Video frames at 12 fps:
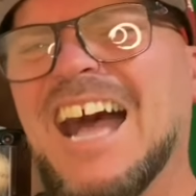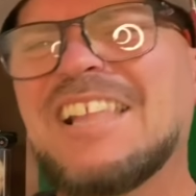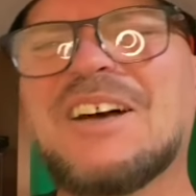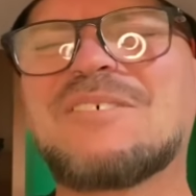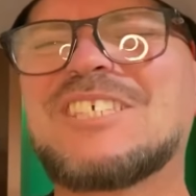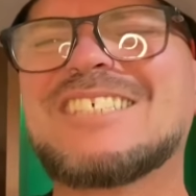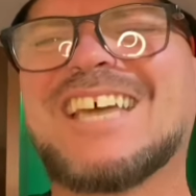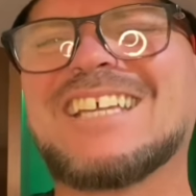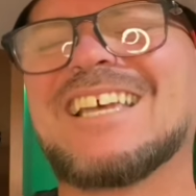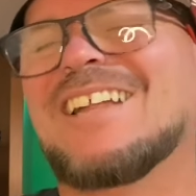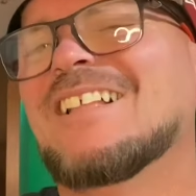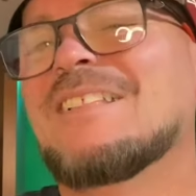I love she's like
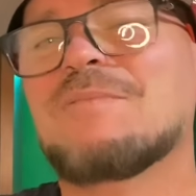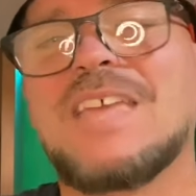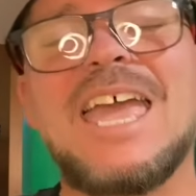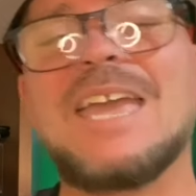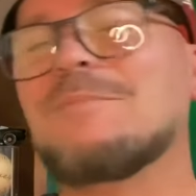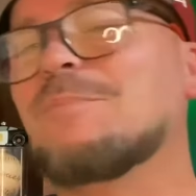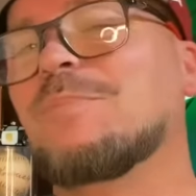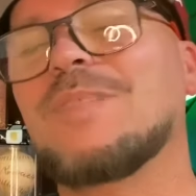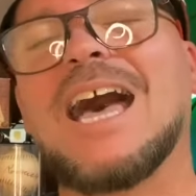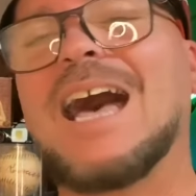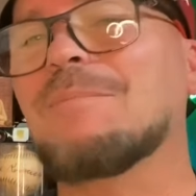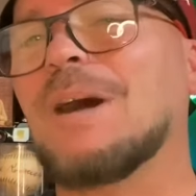that. Hey,
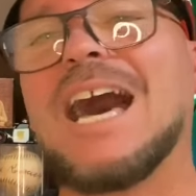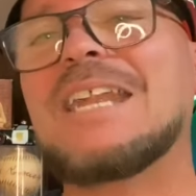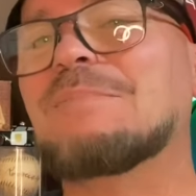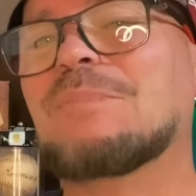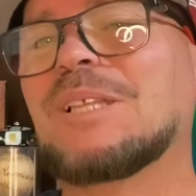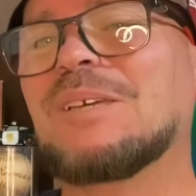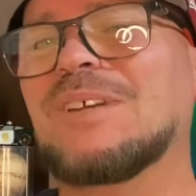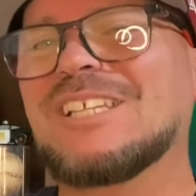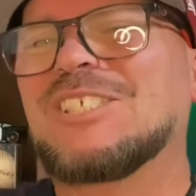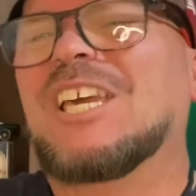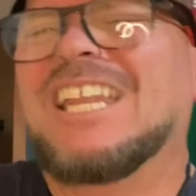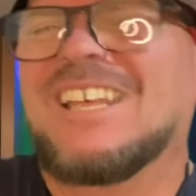I didn't believe it.